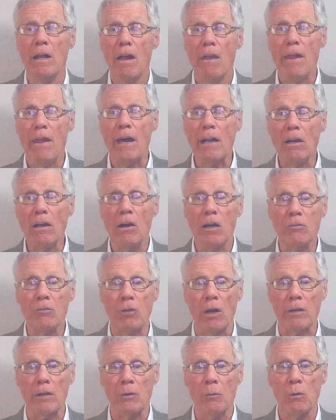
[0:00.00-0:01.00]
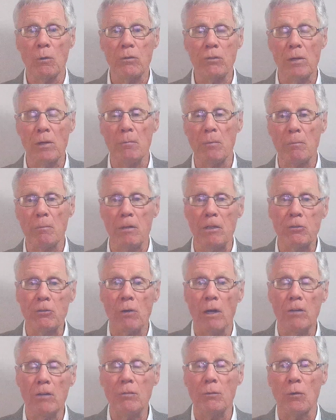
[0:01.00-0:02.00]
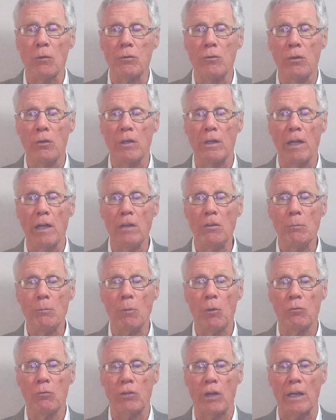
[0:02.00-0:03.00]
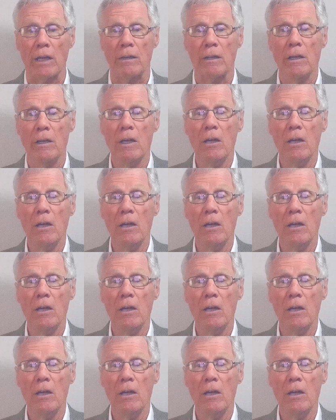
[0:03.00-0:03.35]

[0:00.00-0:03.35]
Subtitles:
that contractor would simply be transferred to the next project,